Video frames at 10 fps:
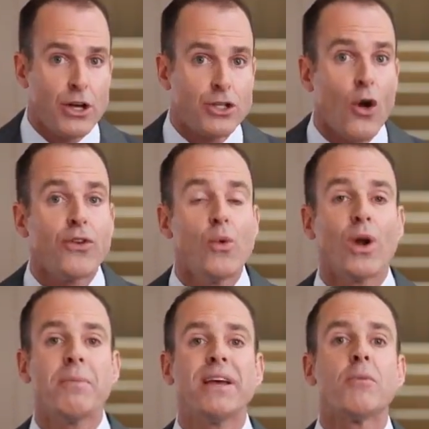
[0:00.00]
So if you
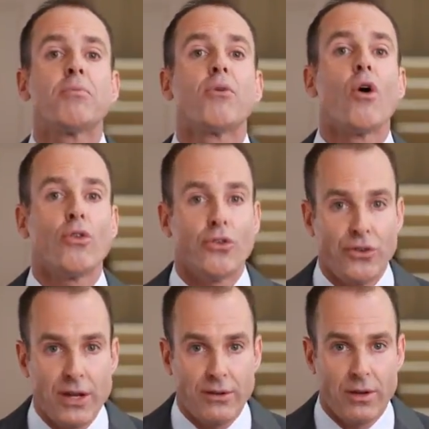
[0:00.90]
want to be in the broker
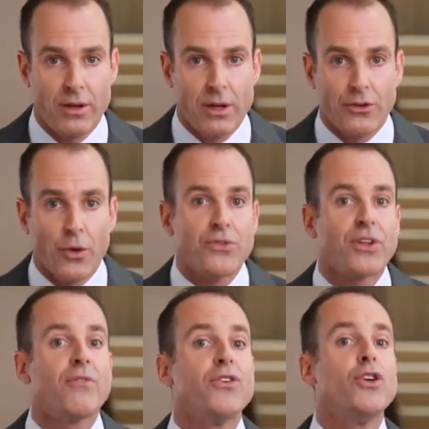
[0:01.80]
seat, so
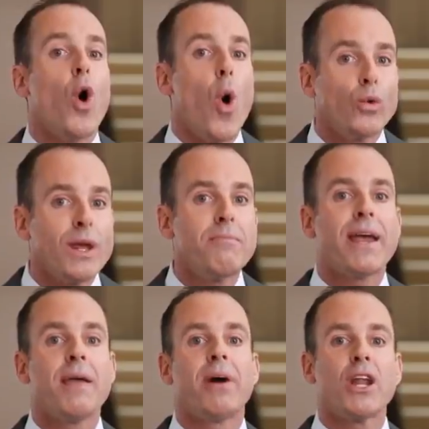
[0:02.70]
instead of you only
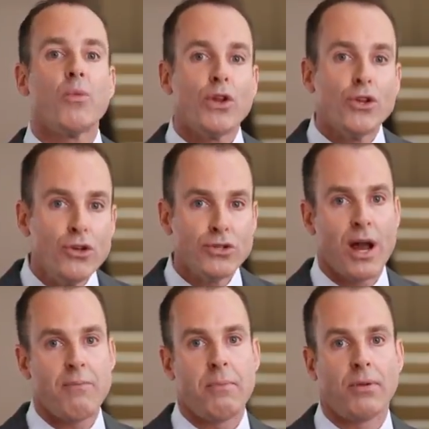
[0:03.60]
making money when you
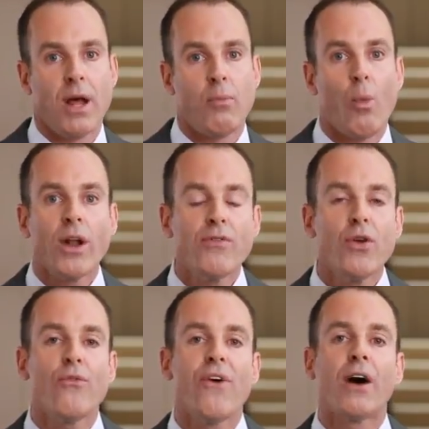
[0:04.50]
sign people up, what if
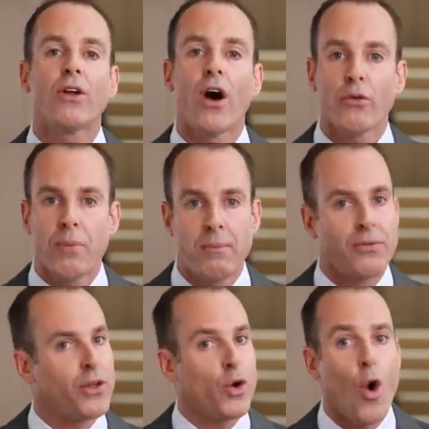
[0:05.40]
you found other people
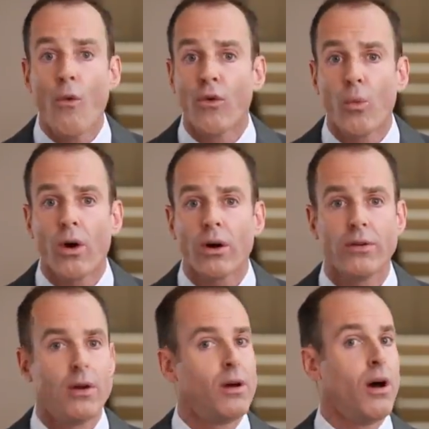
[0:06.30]
that are
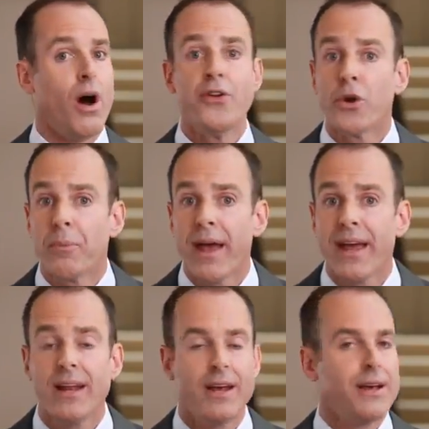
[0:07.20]
overworked,
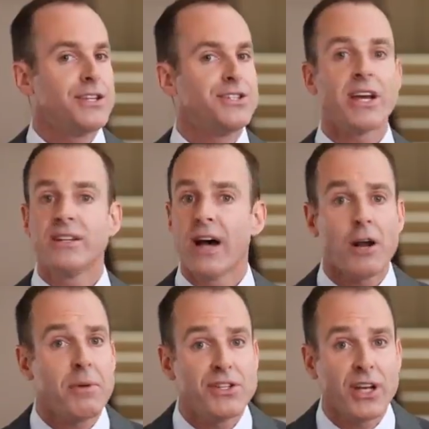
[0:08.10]
underpaid, sick and
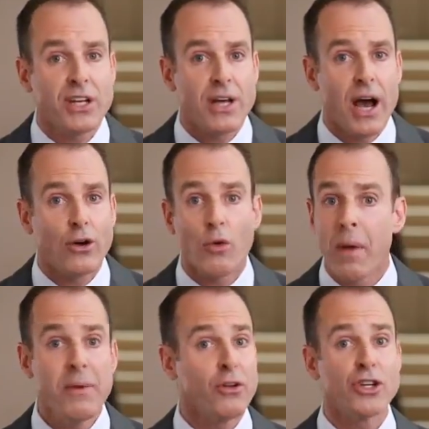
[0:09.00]
tired of being sick and tired, or
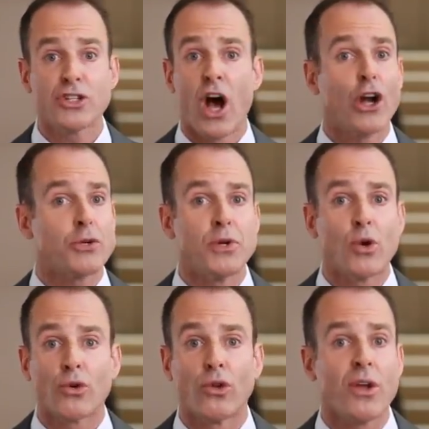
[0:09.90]
maybe they're just
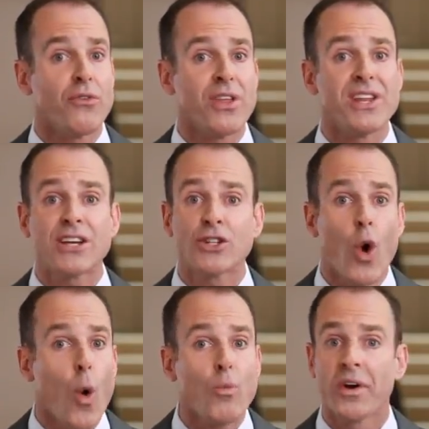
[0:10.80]
entrepreneurs looking for the next
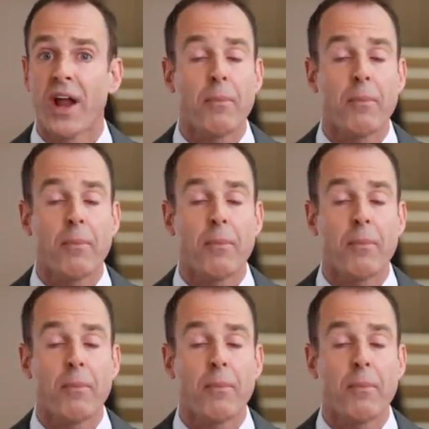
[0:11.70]
home run